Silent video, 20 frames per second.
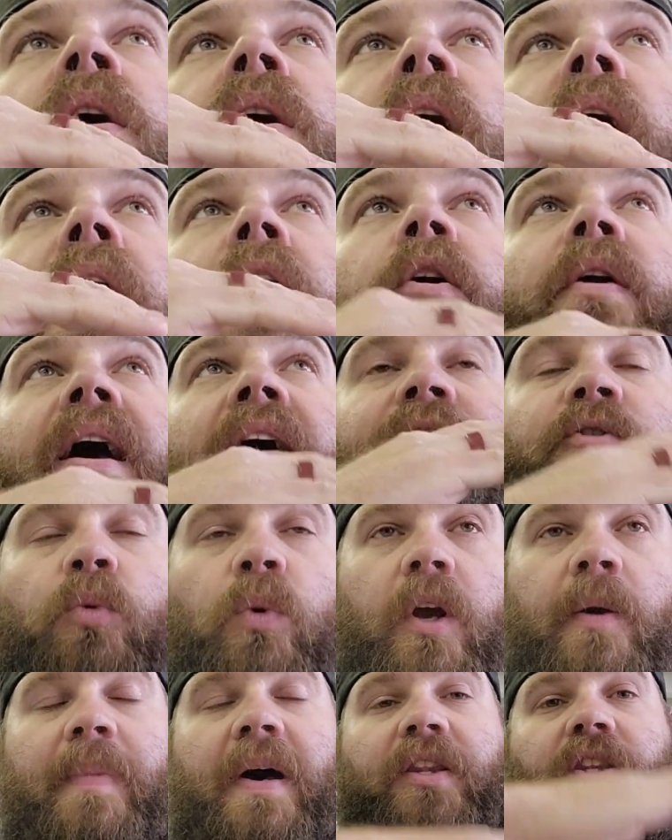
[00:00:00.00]
I don't have to
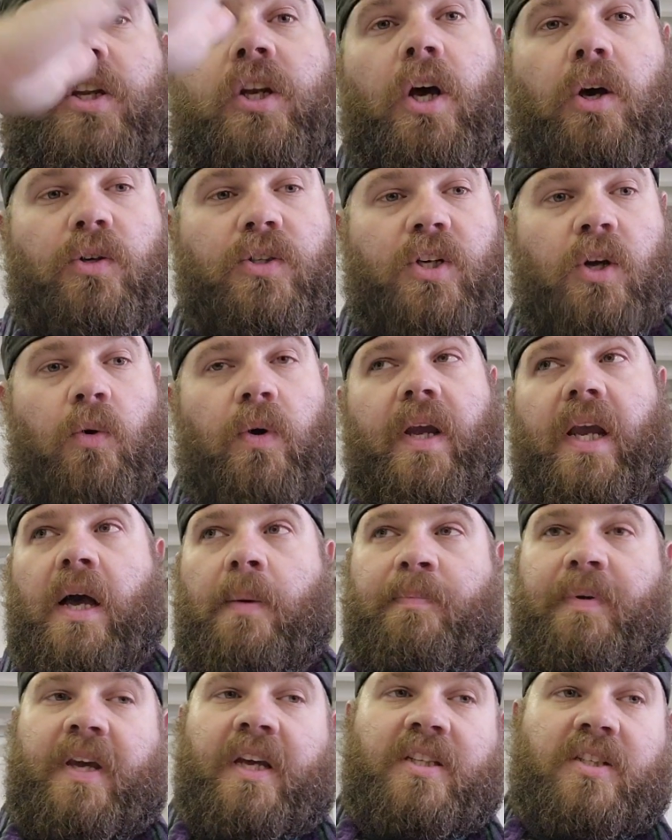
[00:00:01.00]
worry about the nose going
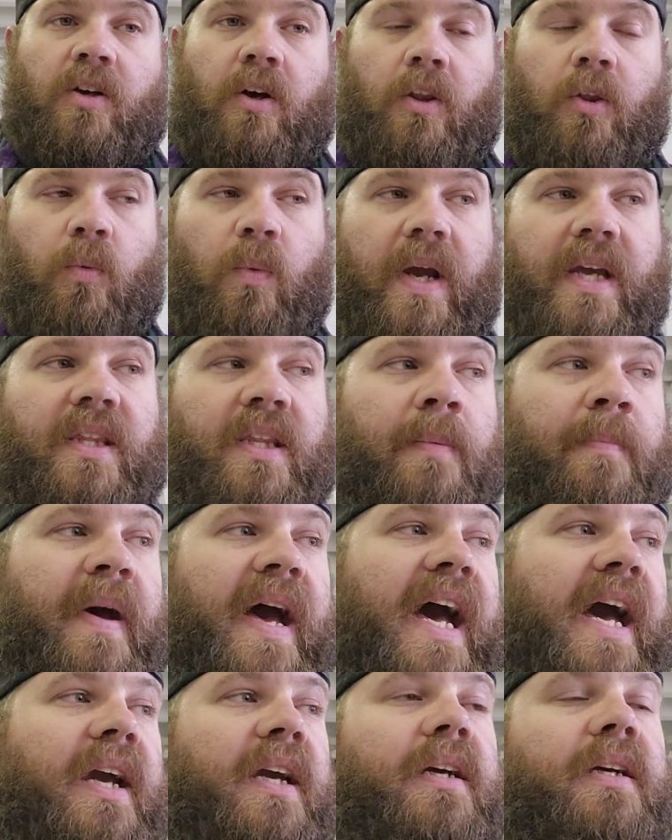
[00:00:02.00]
up because of all the weight in the
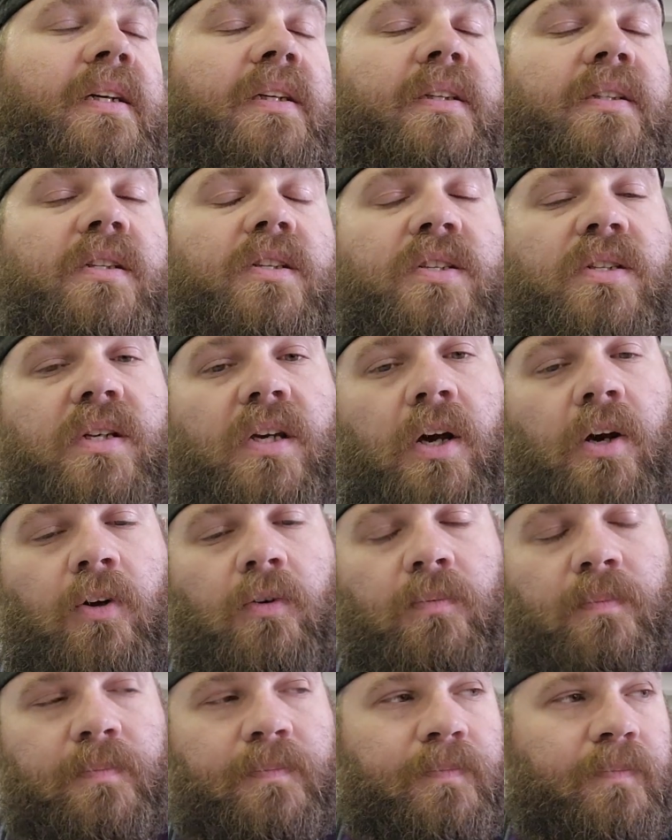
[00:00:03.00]
back.
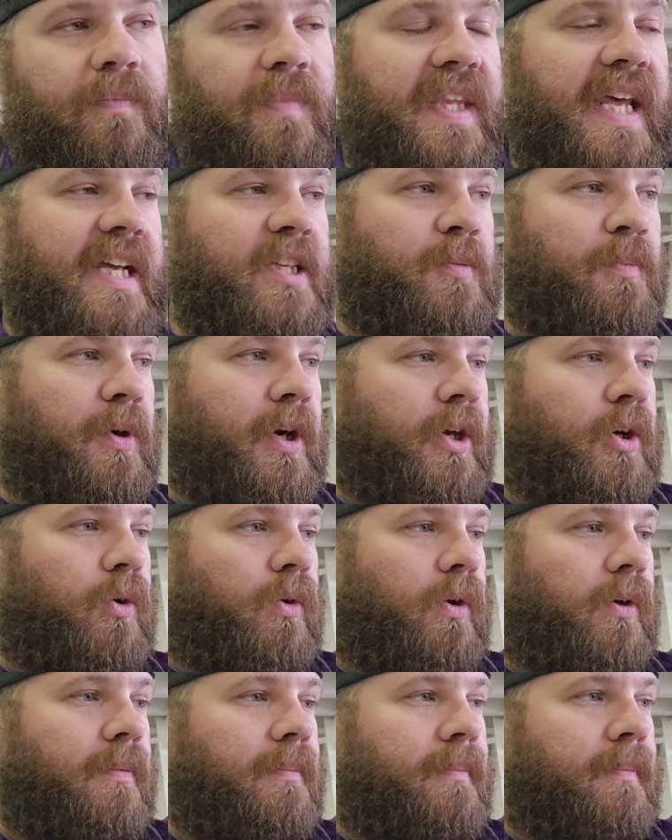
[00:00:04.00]
So that's pretty
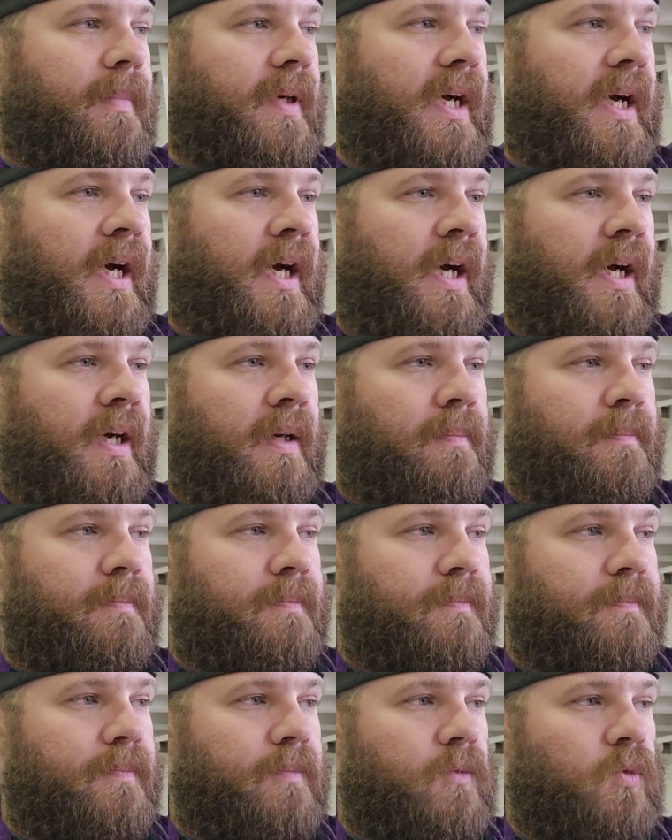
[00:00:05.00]
cool.
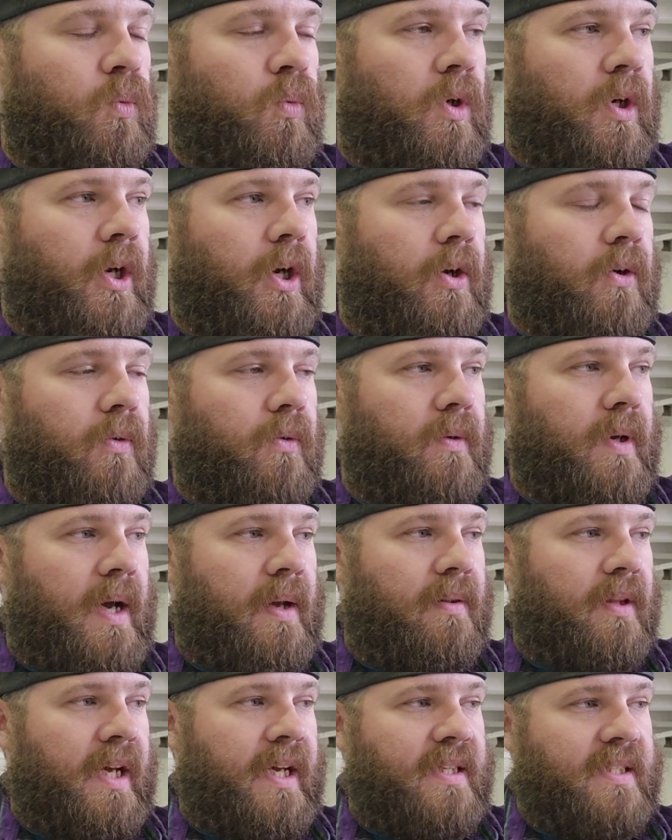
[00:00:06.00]
We'll go,
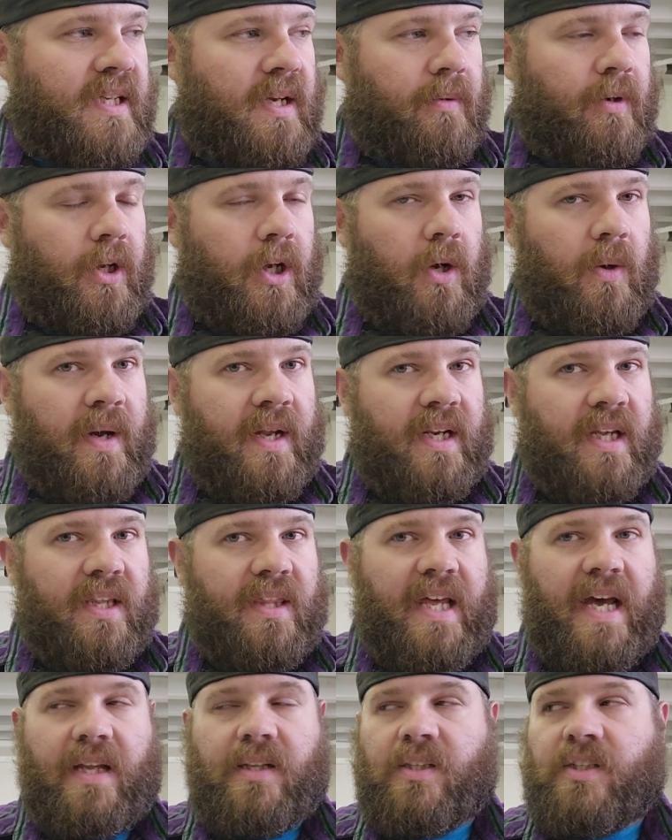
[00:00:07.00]
like I said, I'm going to go ahead and
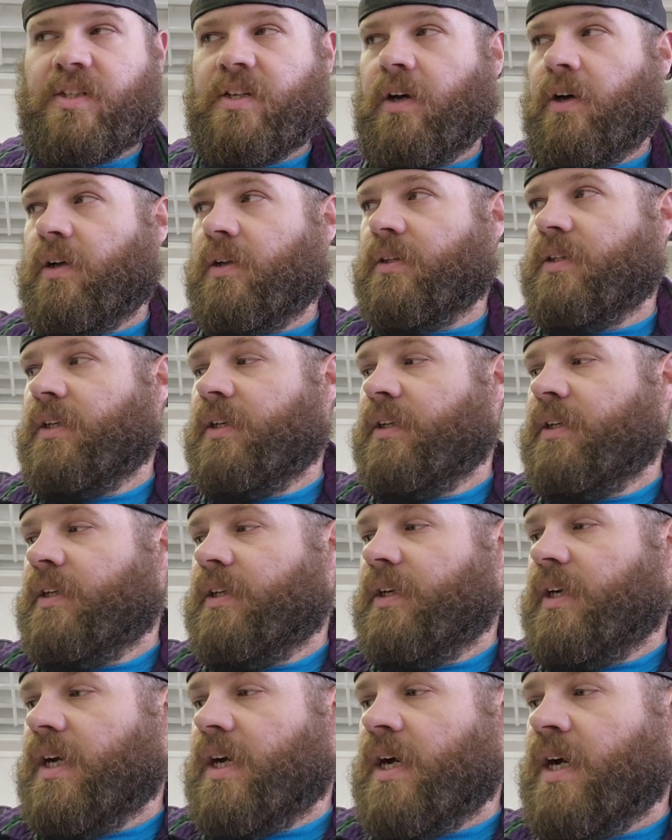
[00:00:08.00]
get that installed
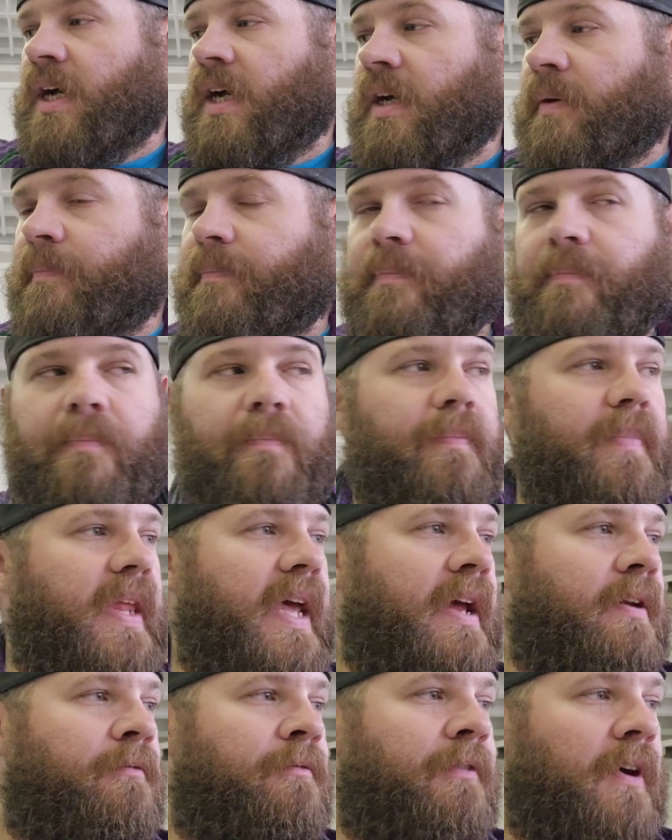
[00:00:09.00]

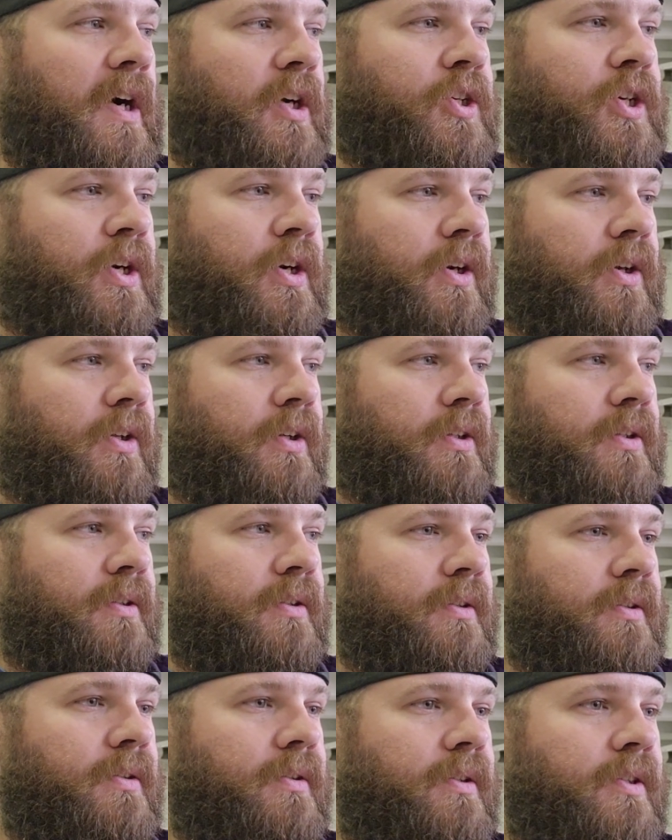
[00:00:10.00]
and functional,
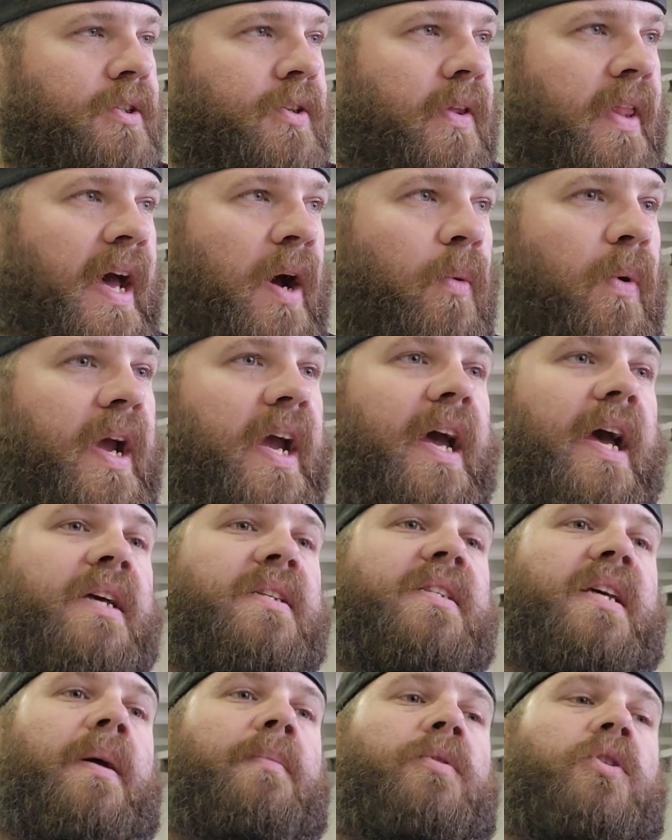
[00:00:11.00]
so that way
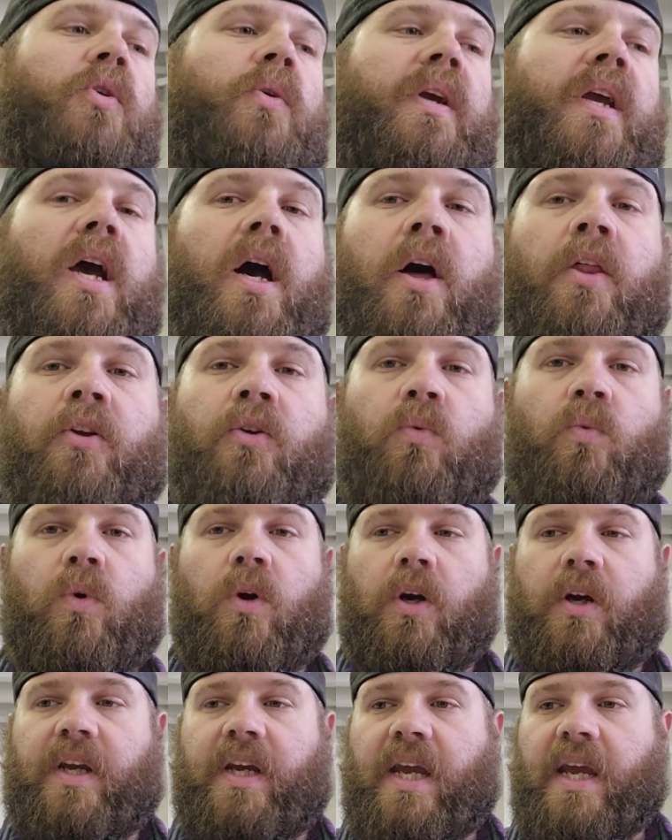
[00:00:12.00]
as I'm doing other
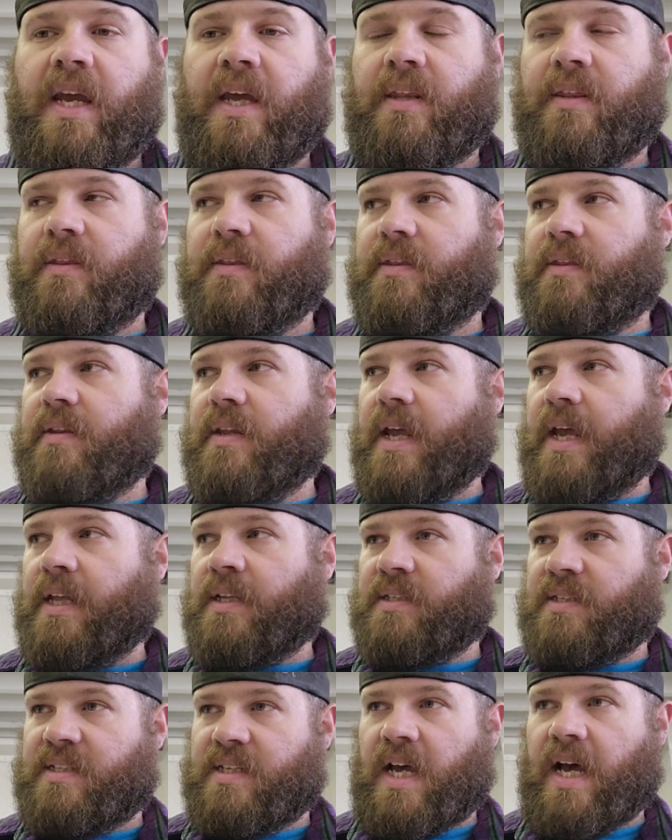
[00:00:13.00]
work
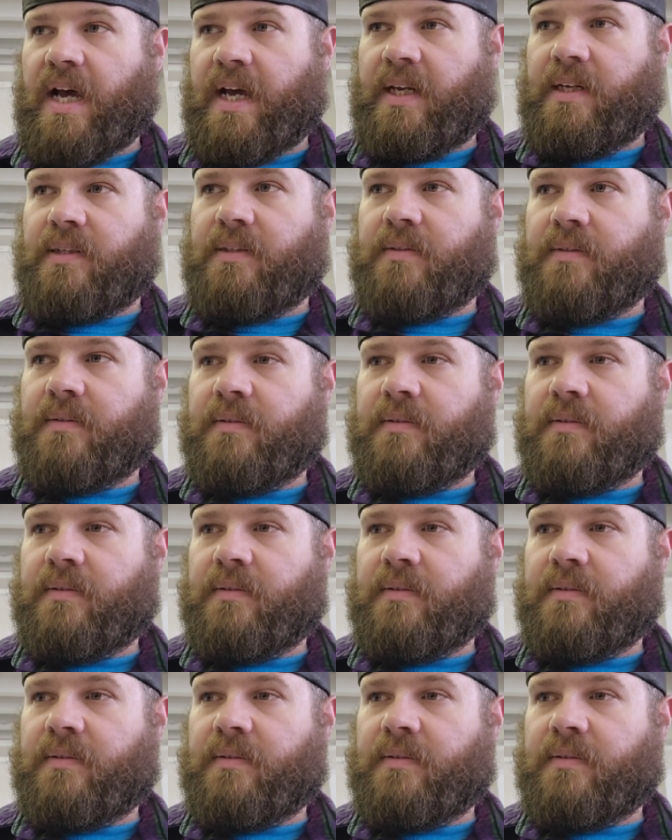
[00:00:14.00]
inside